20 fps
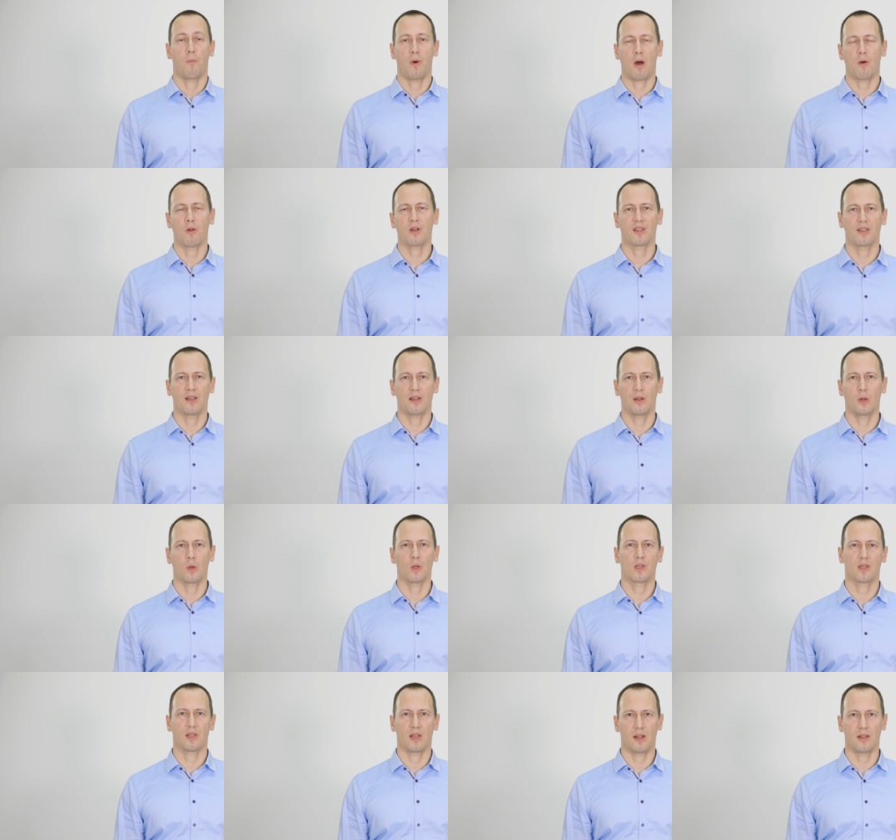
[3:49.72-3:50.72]
Power cell
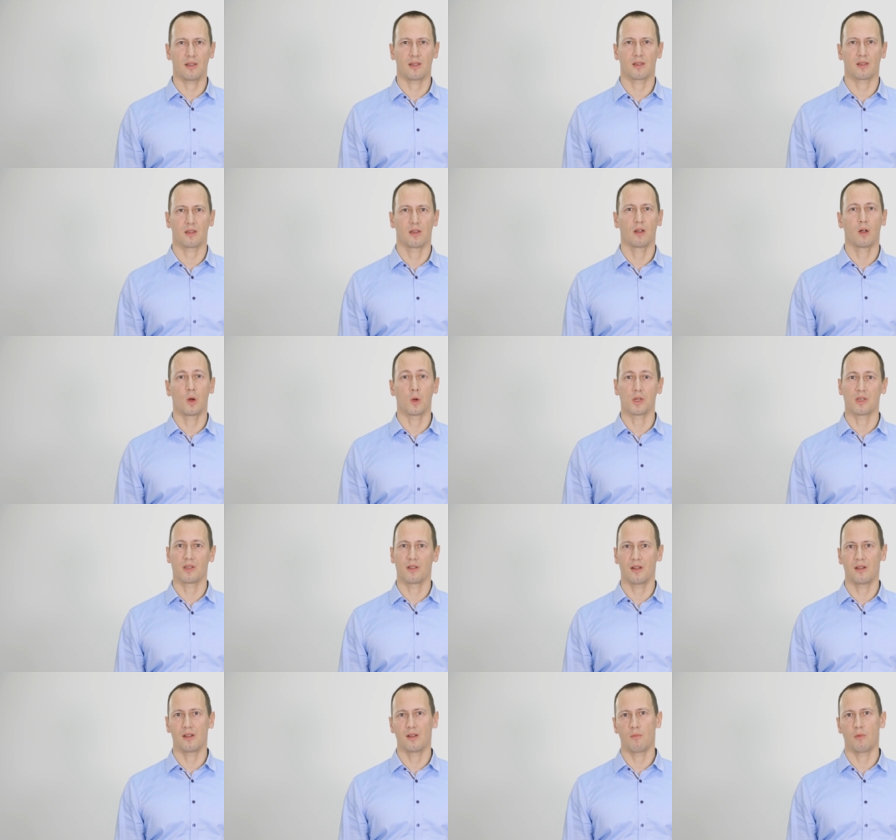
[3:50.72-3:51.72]
load cells
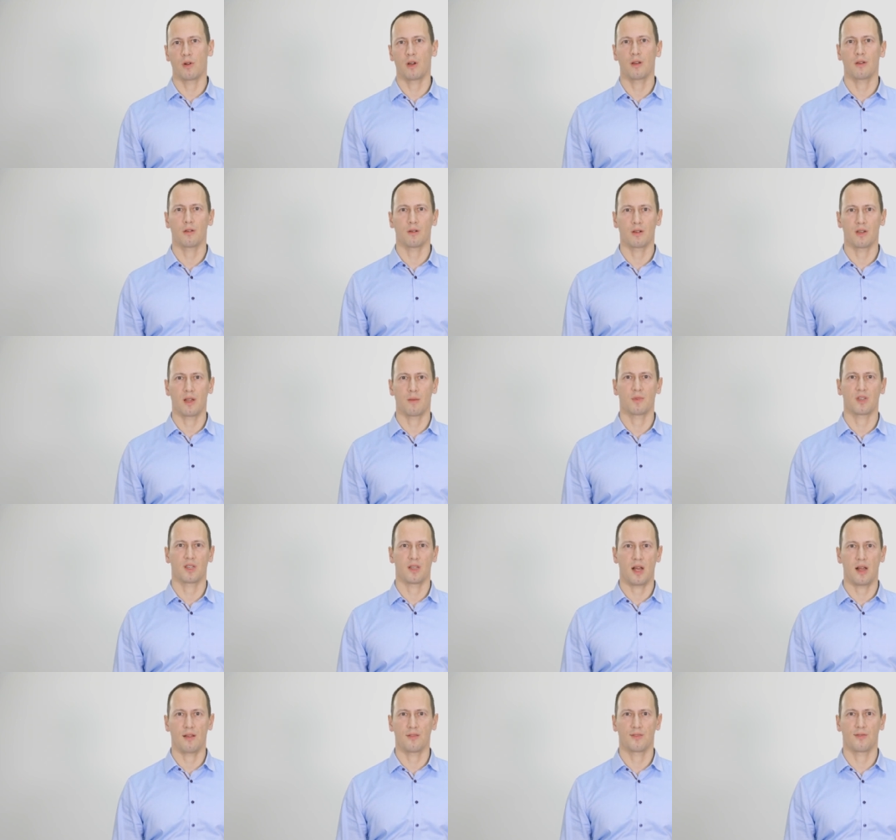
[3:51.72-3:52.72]
constantly monitor
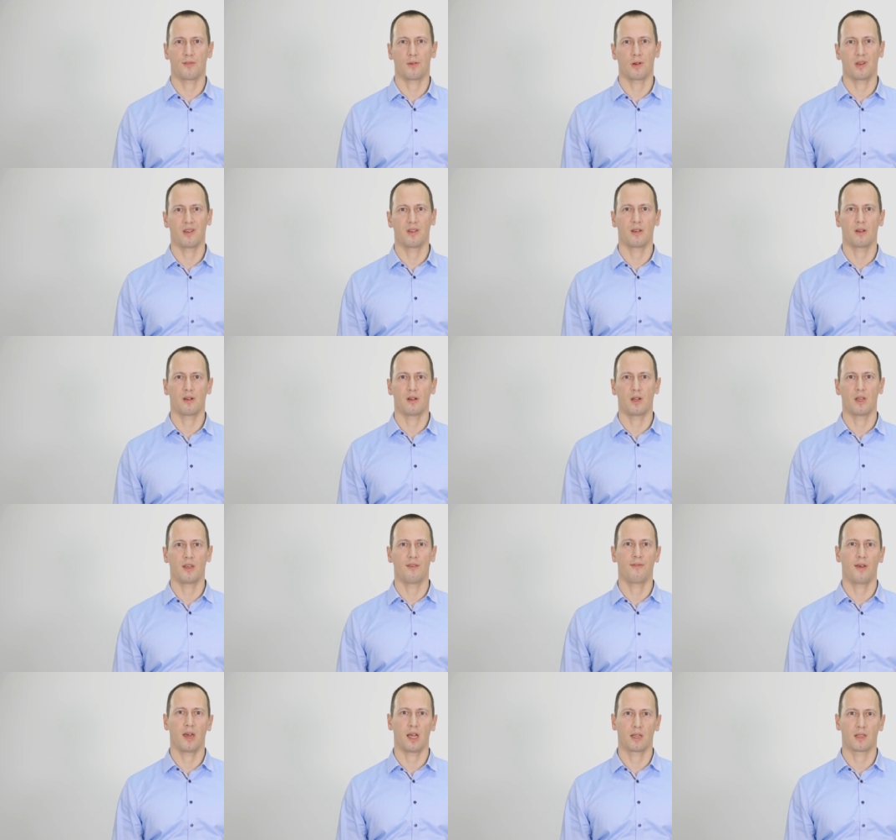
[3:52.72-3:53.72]
themselves for internal
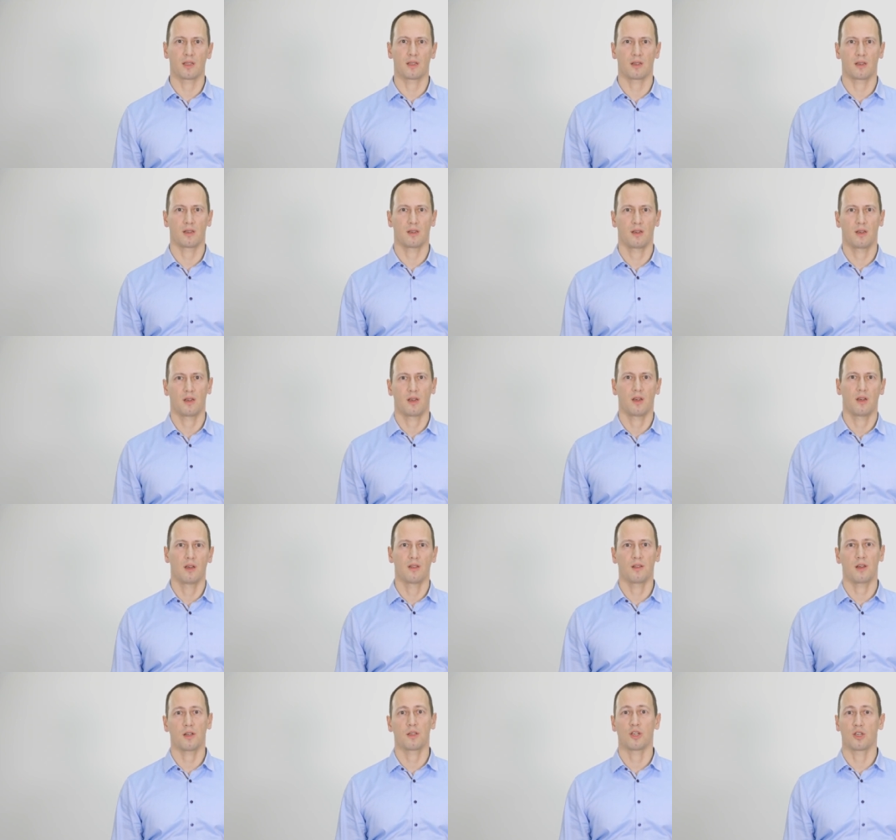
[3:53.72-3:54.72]
defects
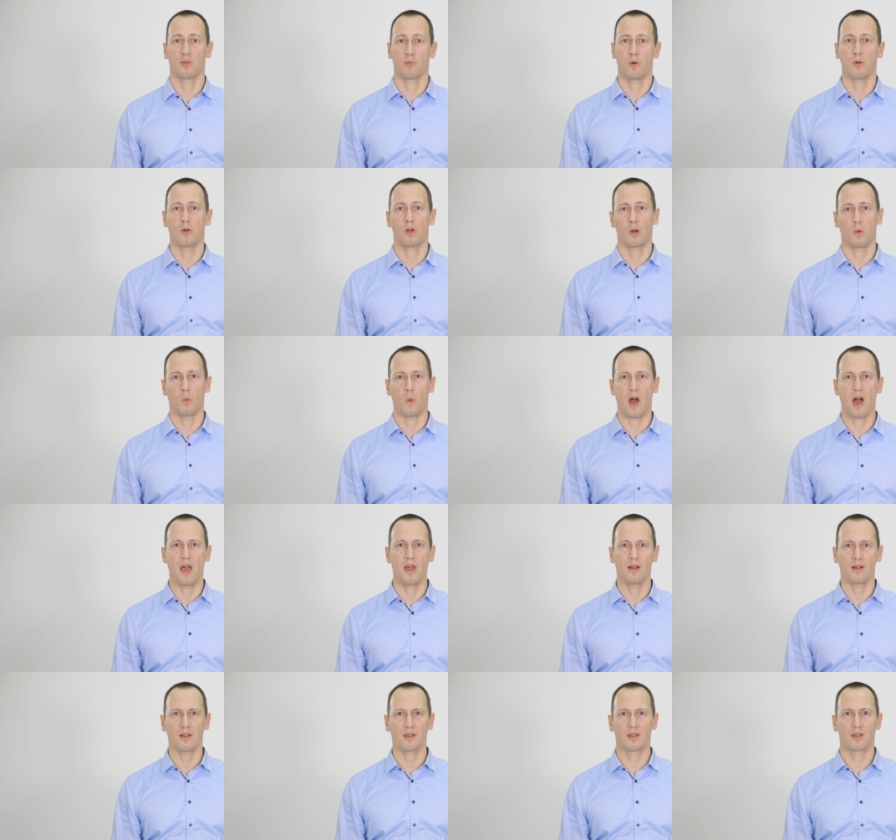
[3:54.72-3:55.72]
such as broken
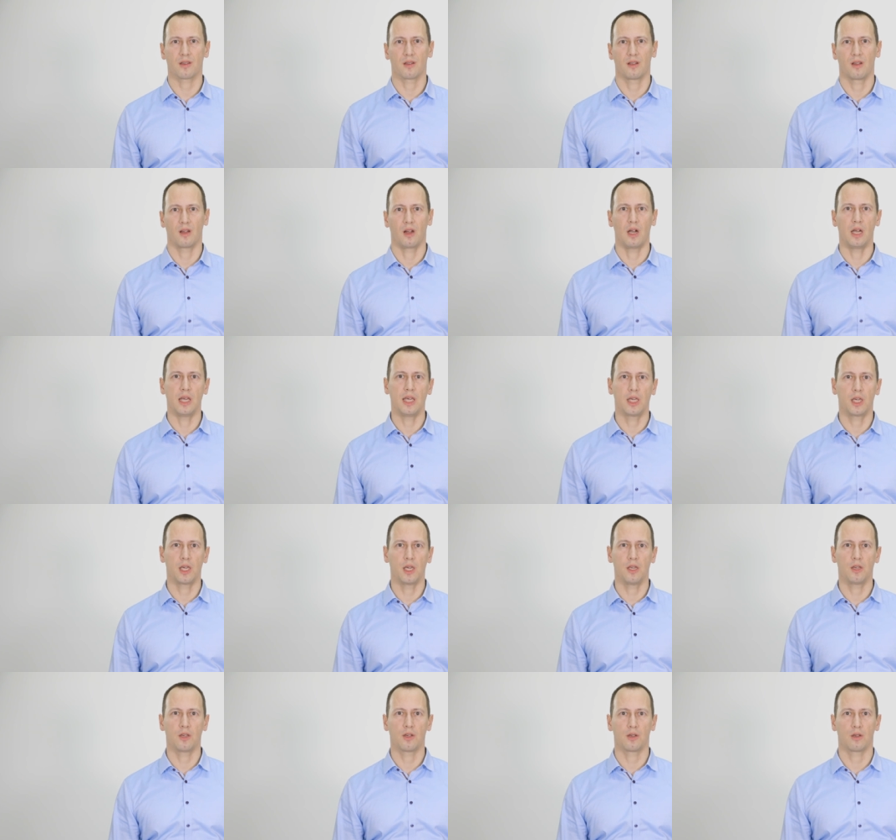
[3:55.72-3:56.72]
wires,
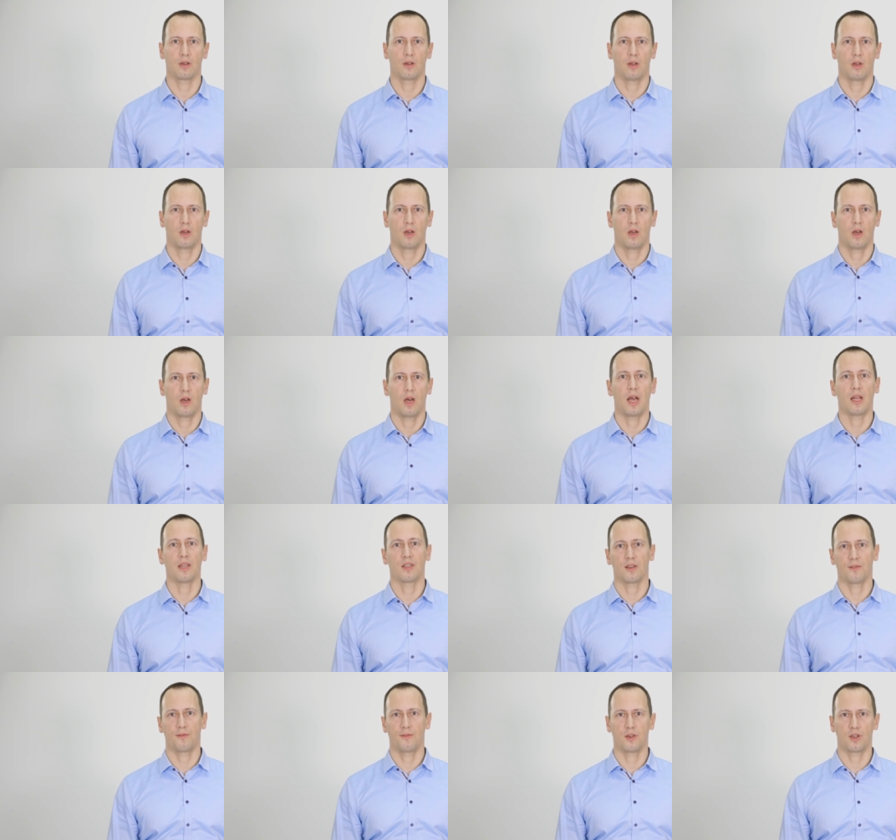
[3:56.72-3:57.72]
leakage and
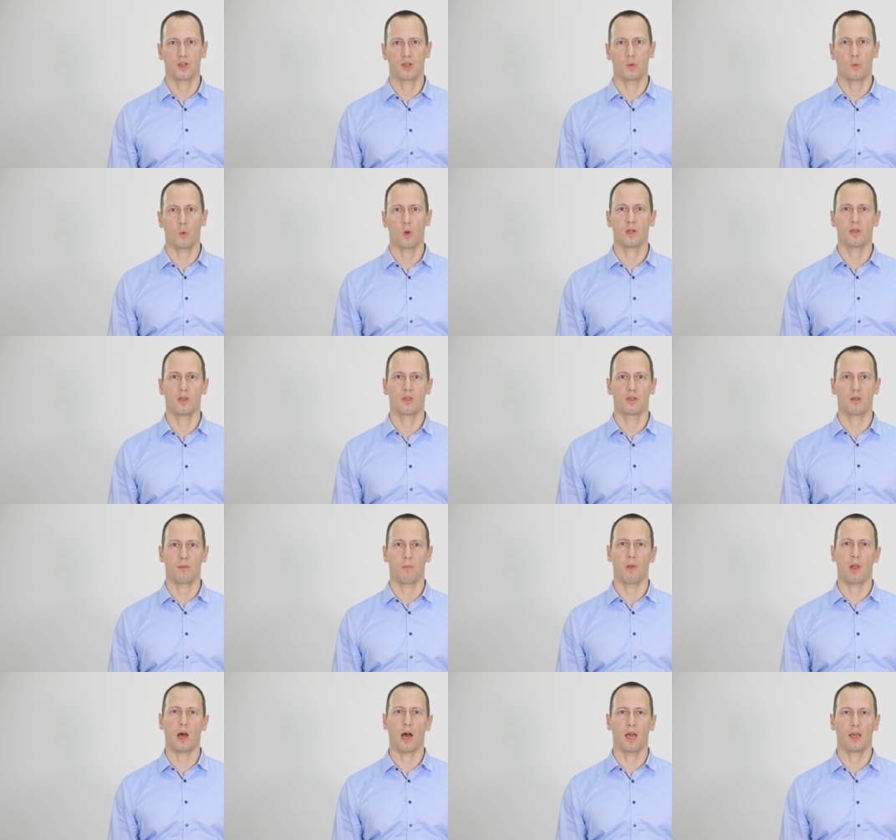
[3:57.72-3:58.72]
sufficient voltage
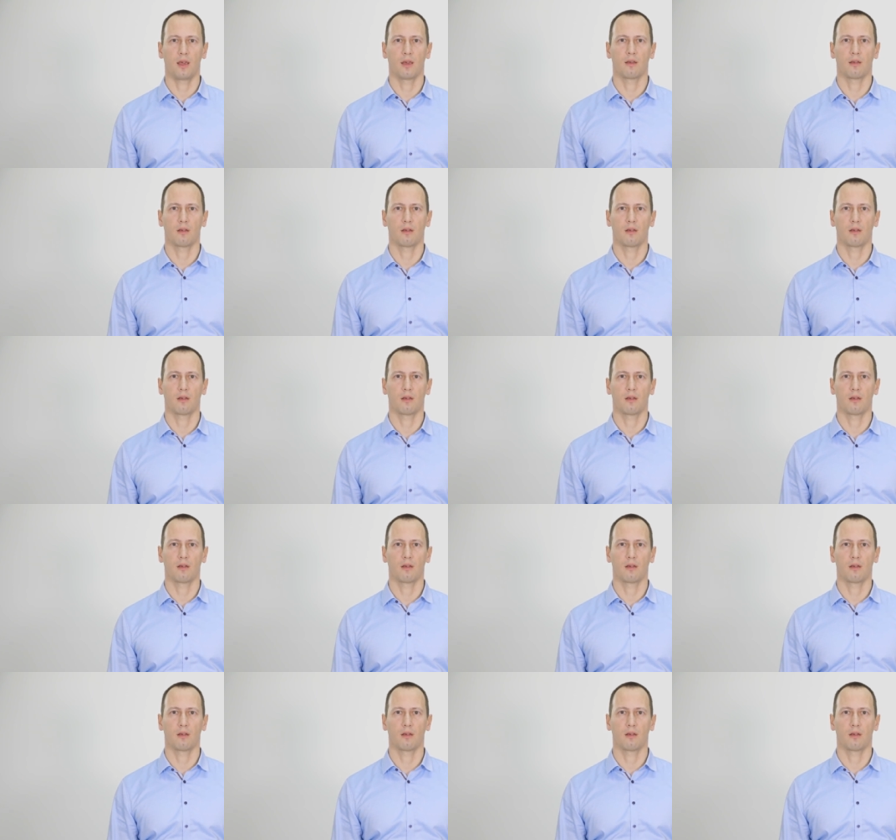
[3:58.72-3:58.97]
supply.